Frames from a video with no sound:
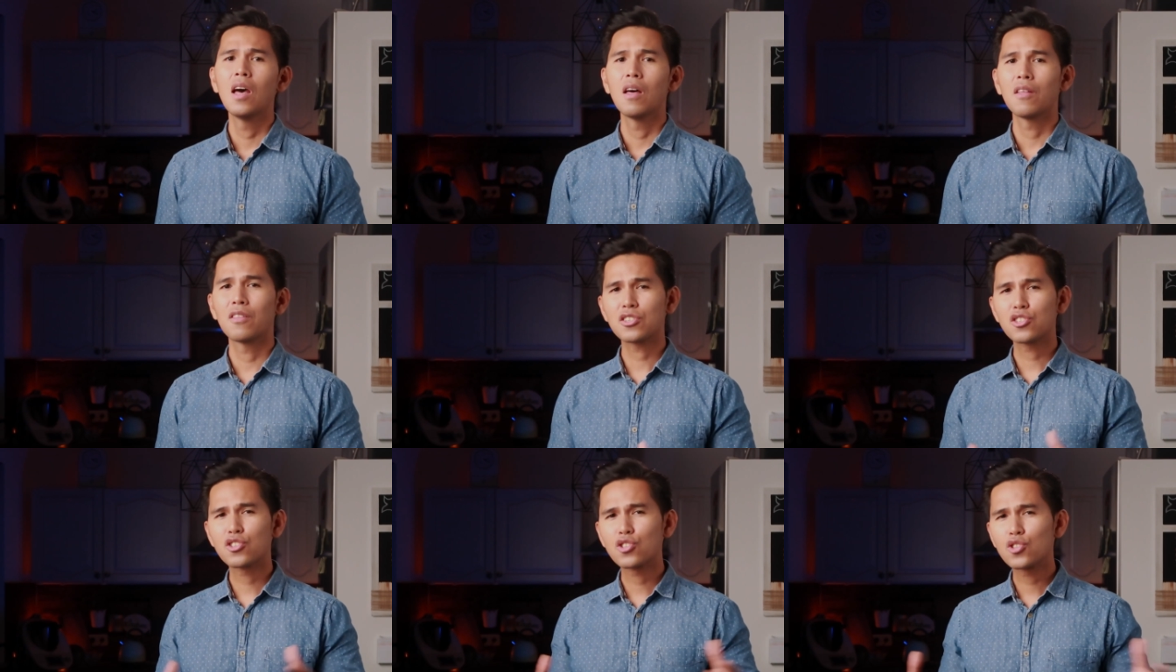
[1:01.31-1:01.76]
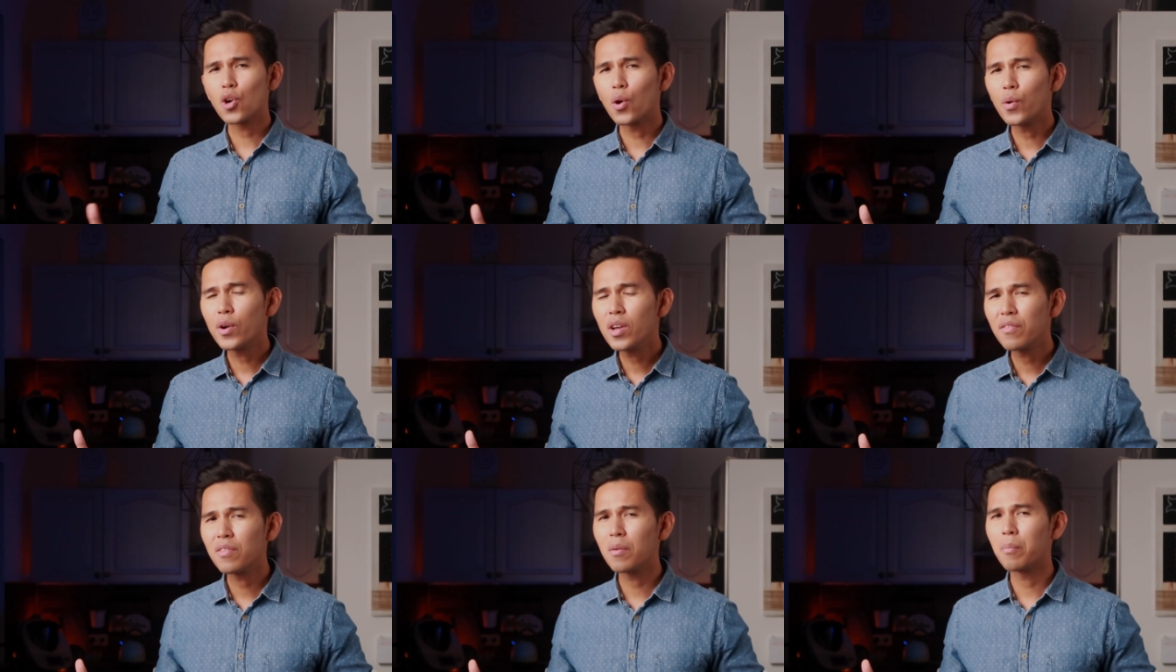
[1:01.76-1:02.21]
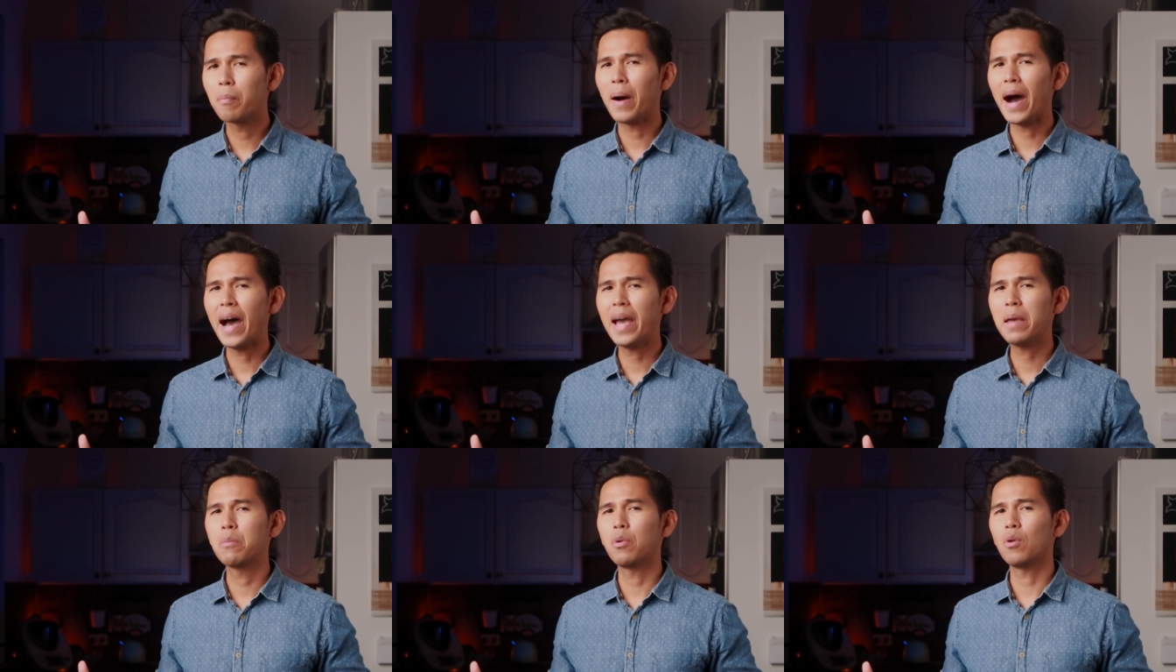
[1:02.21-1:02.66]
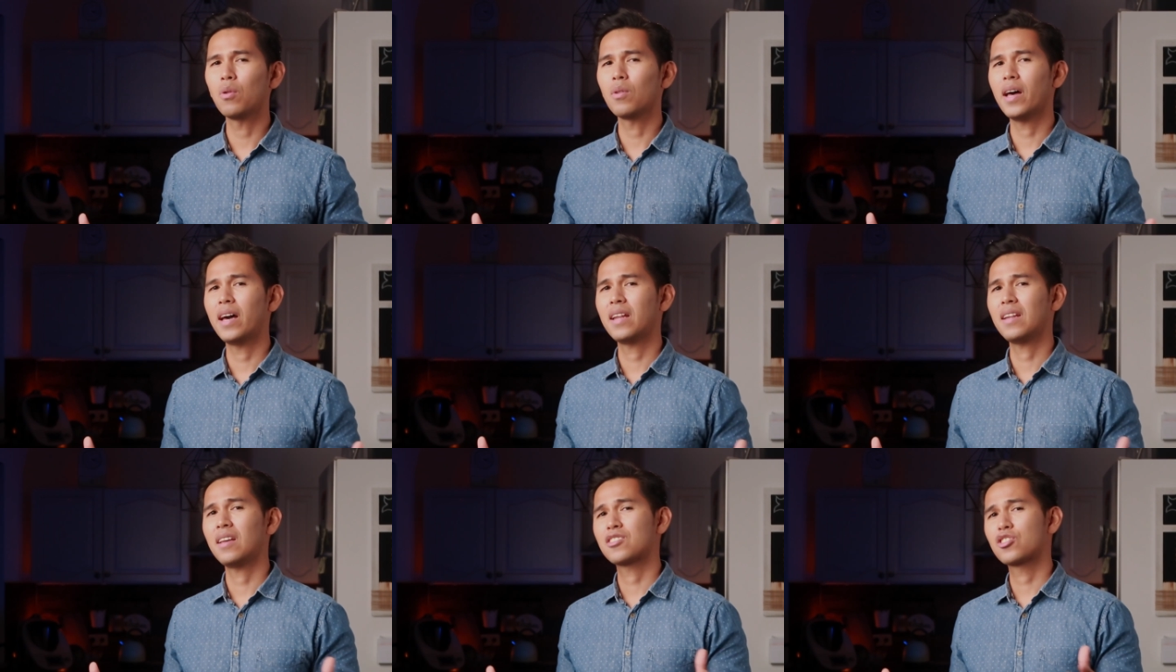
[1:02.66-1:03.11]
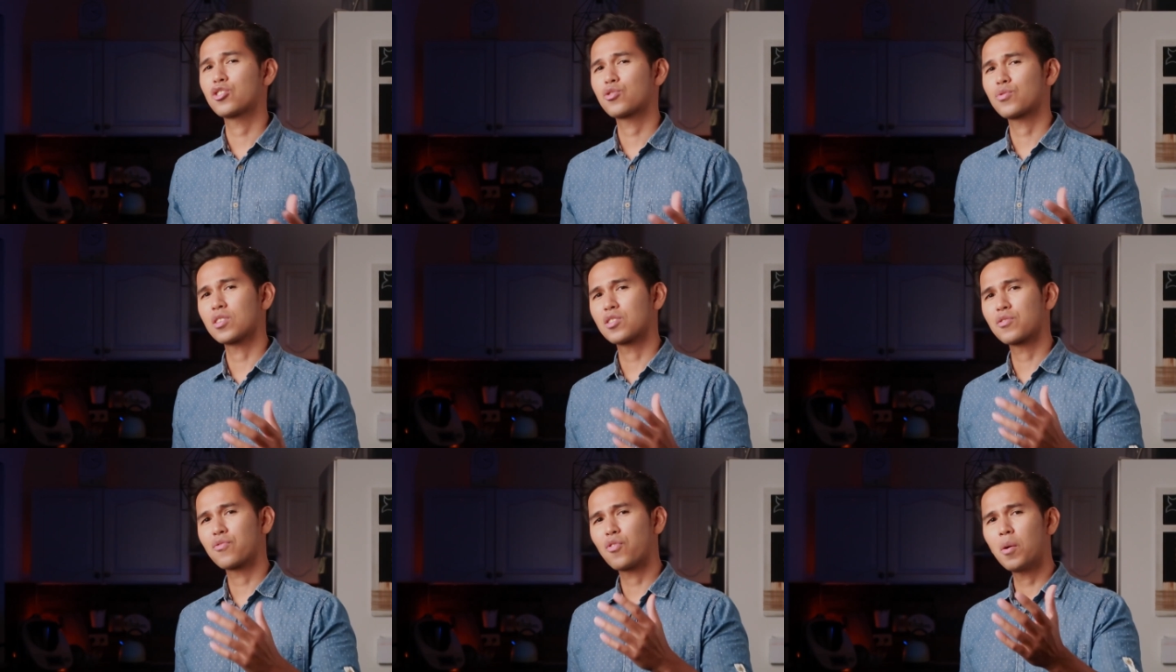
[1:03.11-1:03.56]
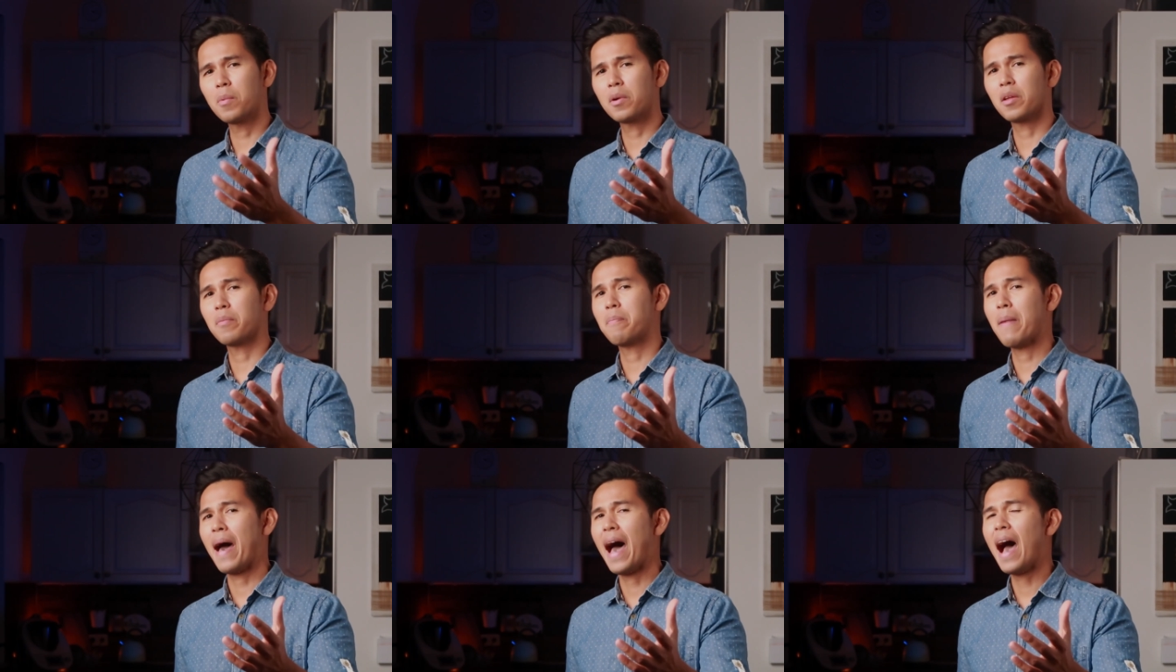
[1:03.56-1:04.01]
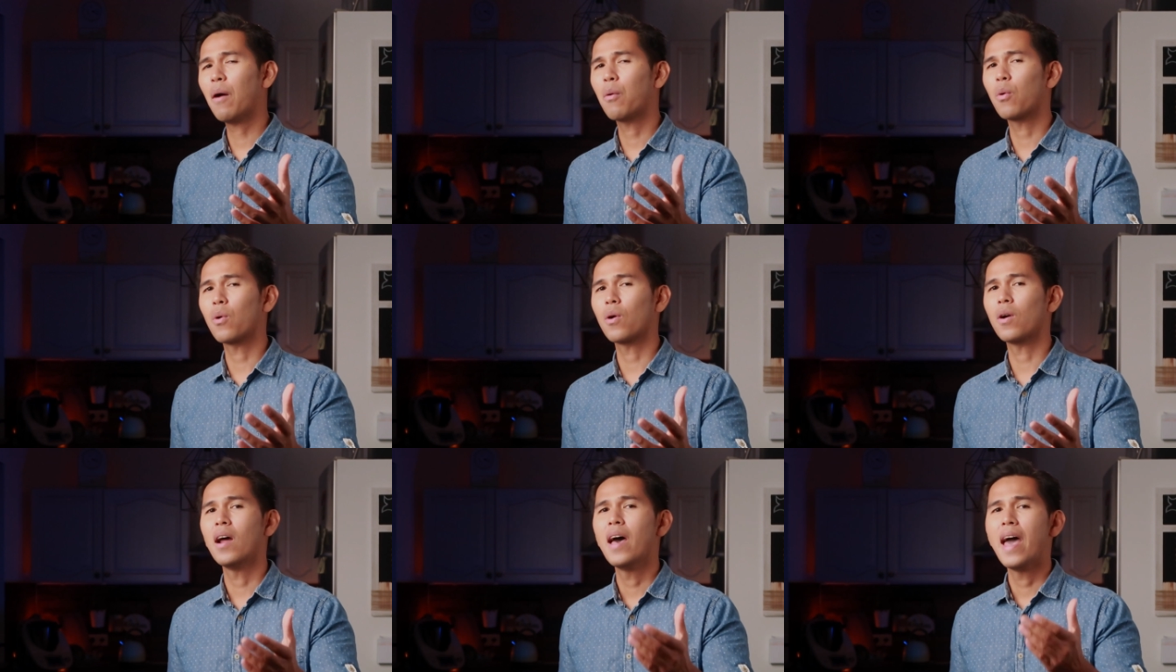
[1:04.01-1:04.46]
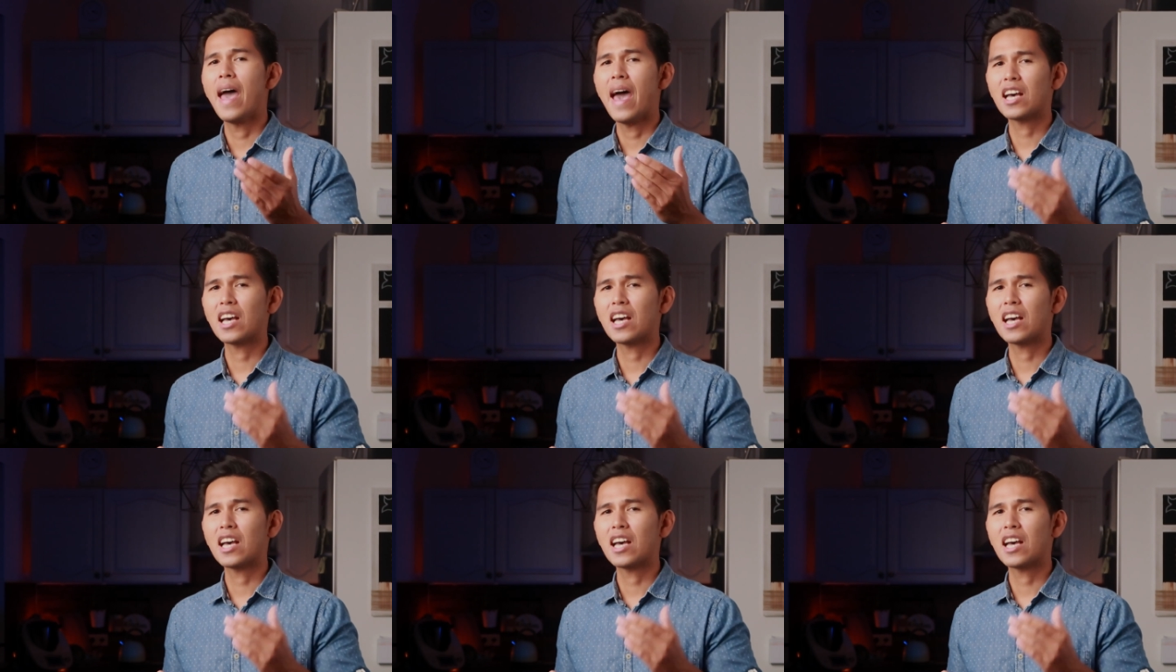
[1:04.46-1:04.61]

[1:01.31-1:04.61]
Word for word: The story of the Bible and its transformative power